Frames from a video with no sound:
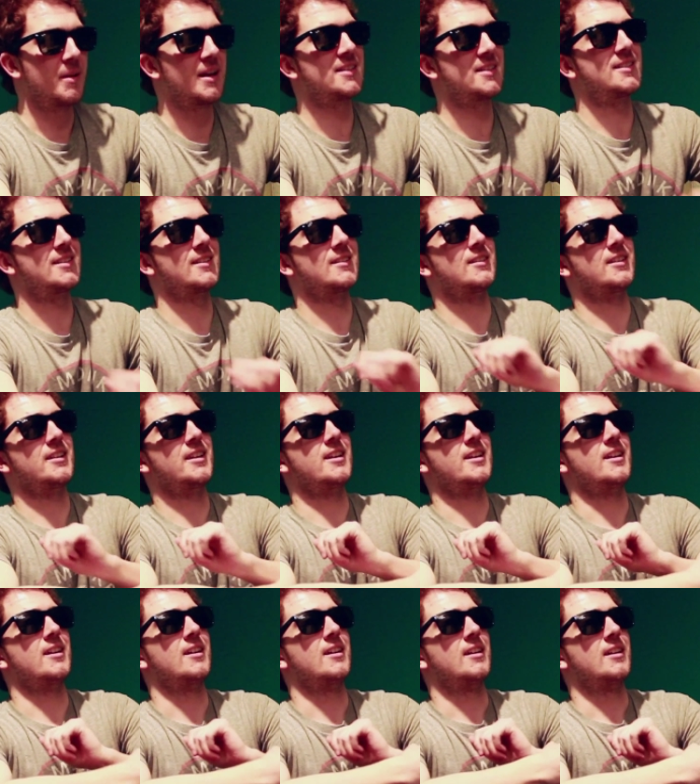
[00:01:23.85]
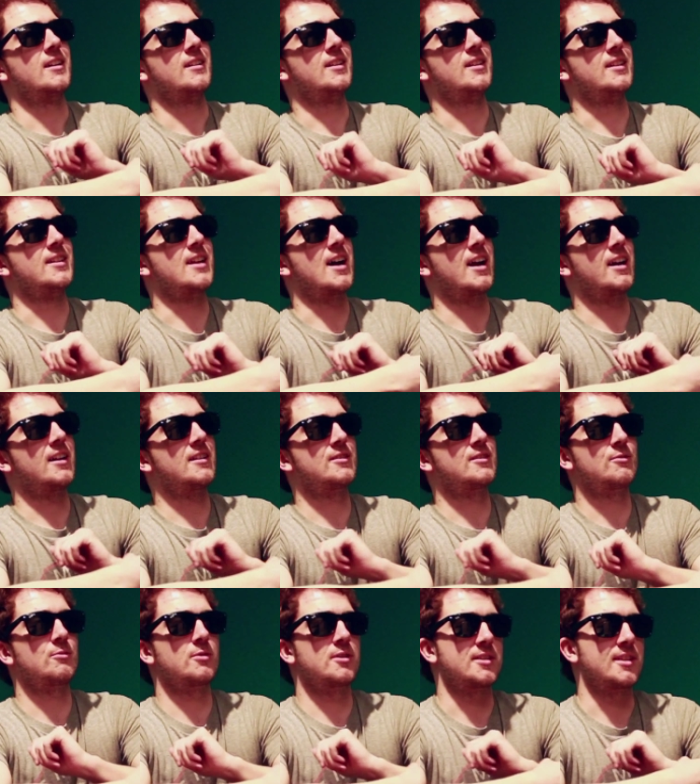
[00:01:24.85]
Basically, the
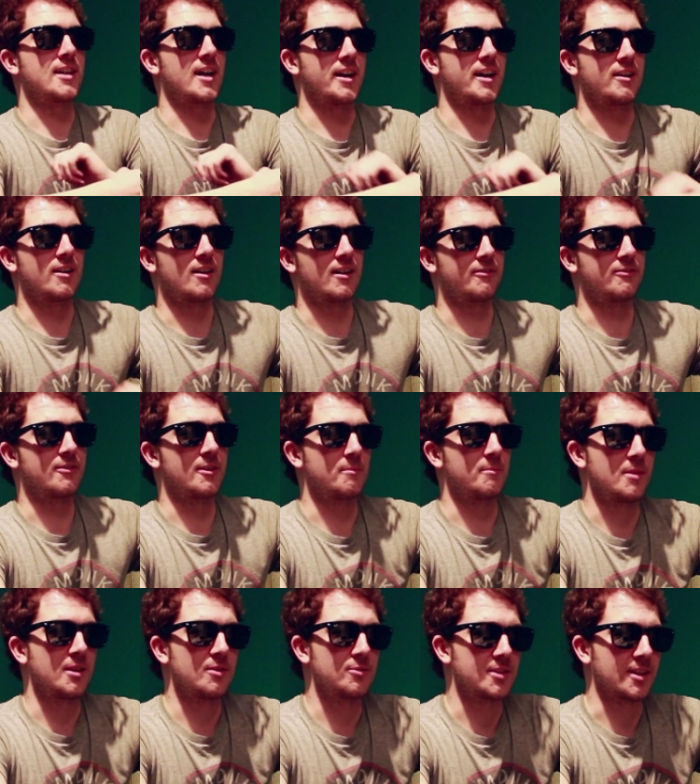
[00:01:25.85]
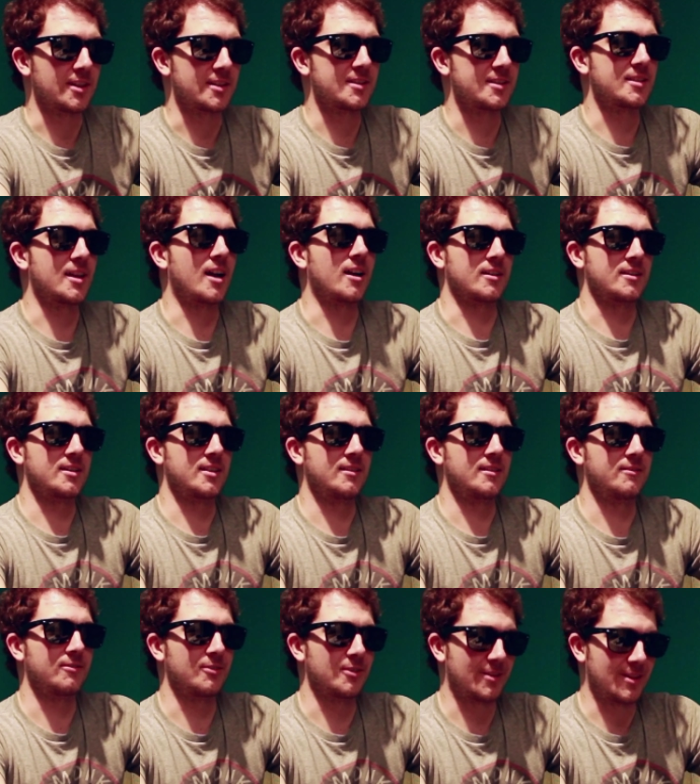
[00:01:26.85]
dinosaurs died off and music sucked
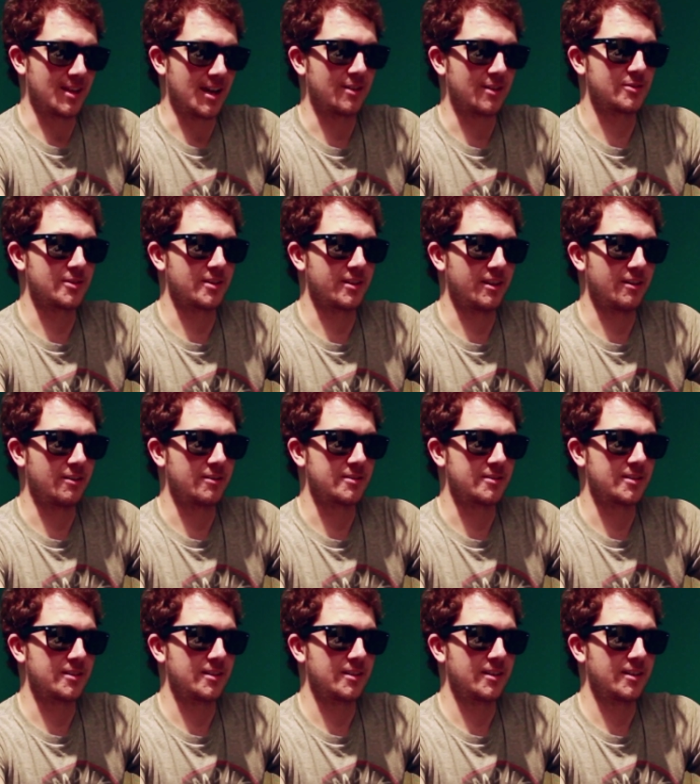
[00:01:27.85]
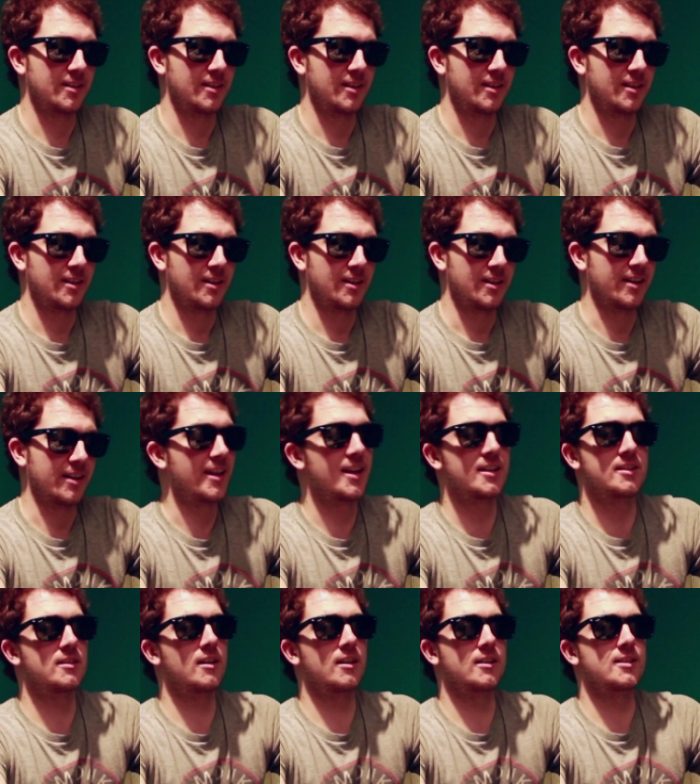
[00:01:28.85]
for a thousand years. And
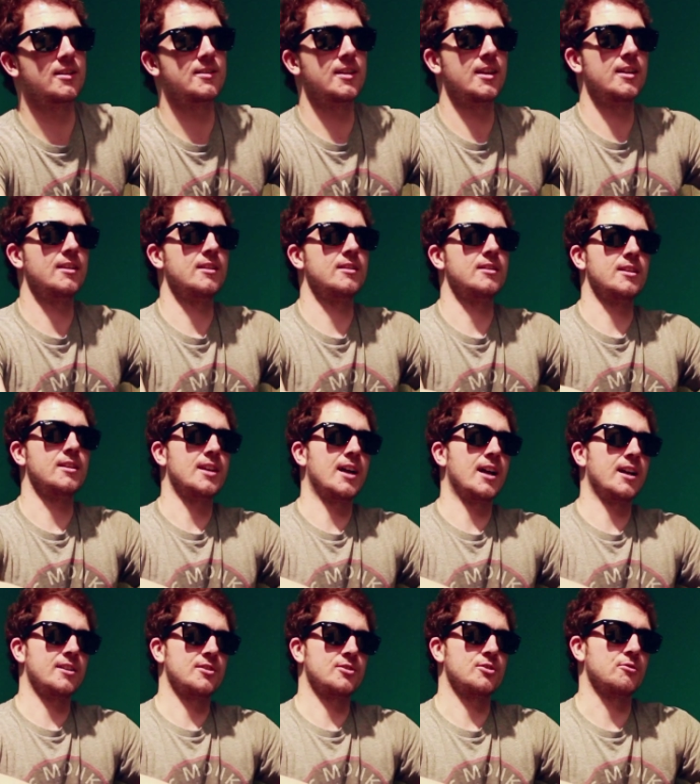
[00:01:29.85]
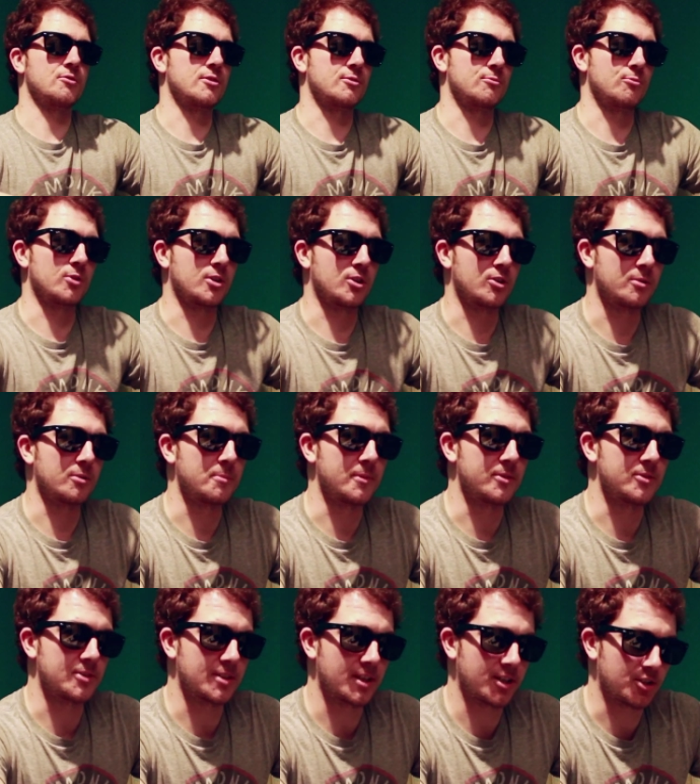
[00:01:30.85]
that's not to say that the dinosaurs were good
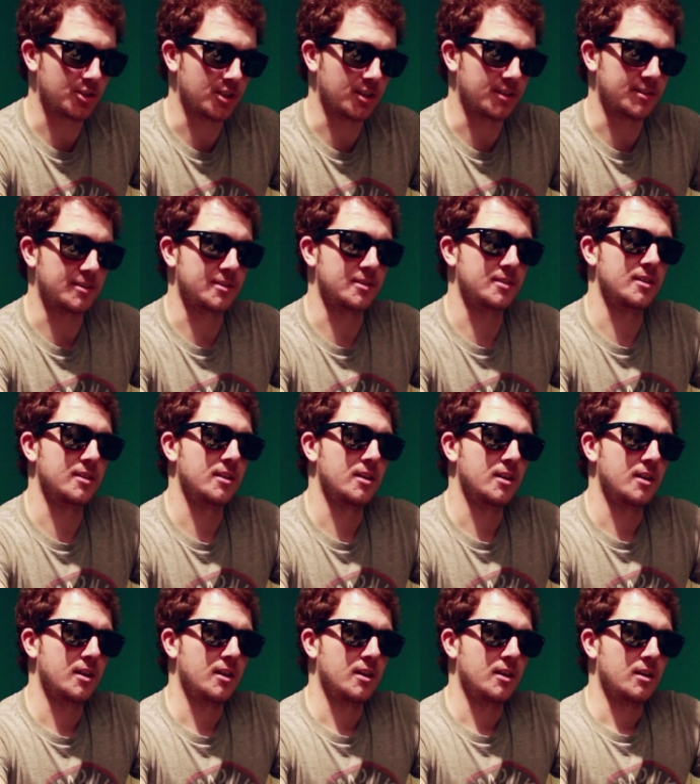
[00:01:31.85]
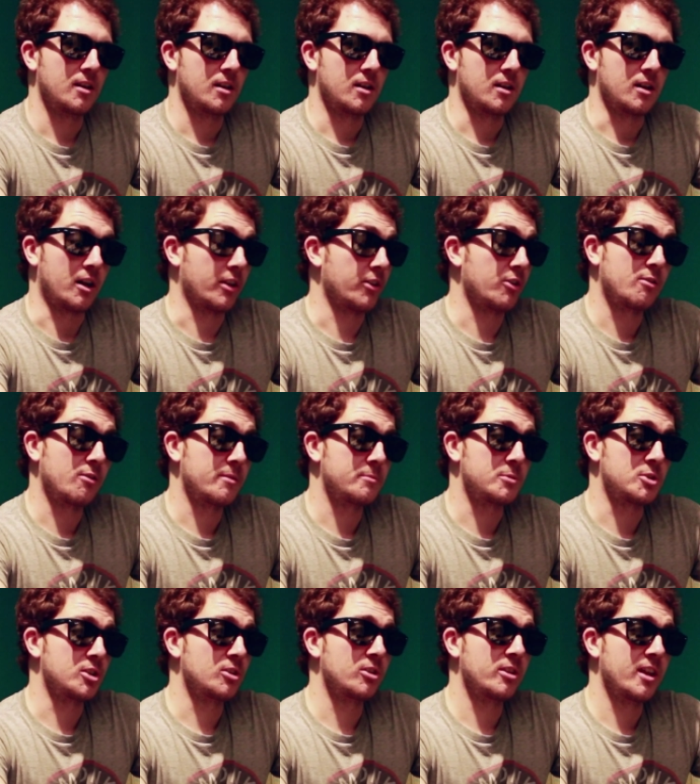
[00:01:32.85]
musicians although I'm
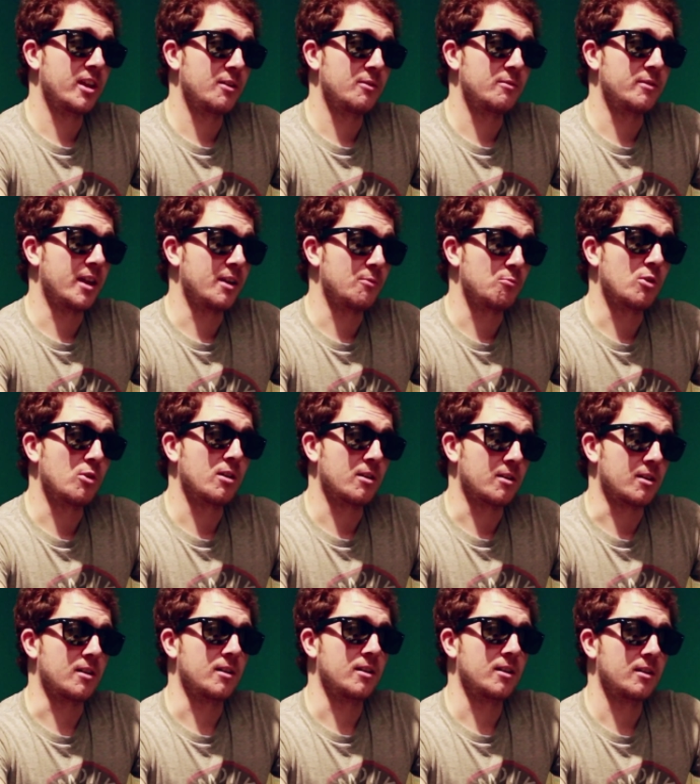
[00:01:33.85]
sure they, they were.